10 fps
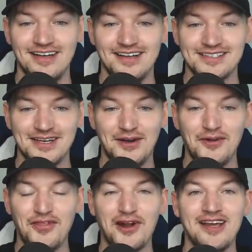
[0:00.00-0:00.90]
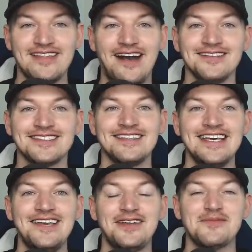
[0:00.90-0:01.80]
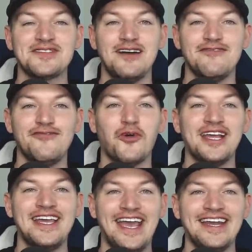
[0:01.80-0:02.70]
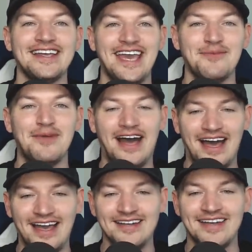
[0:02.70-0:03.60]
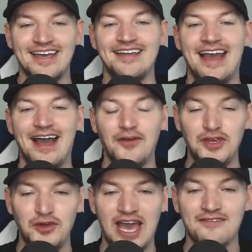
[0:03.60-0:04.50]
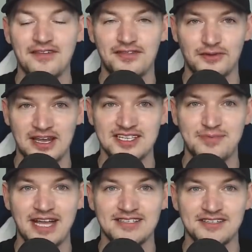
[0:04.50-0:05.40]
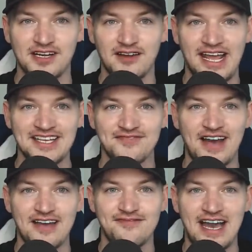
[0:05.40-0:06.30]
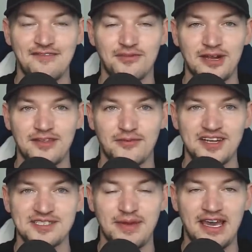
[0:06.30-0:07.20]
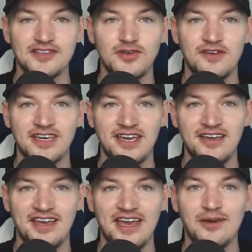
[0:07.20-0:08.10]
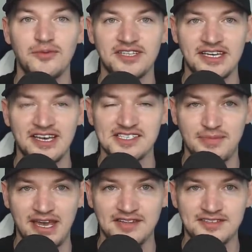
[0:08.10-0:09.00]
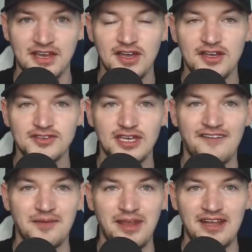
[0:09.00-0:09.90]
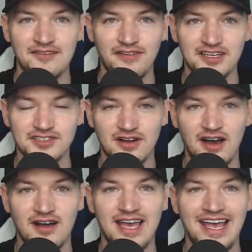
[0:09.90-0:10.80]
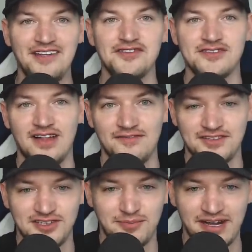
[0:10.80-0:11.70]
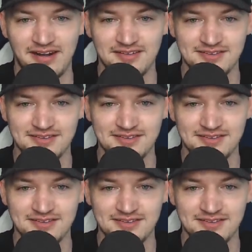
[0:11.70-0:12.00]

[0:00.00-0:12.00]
So thirty thousand leaving himself forty-eight K behind. And now you have the three of spades on the turn, ace, five, five, three, three spades. You have king, king with the king of spades. So you have the immediate flush draw and you still have the two pair.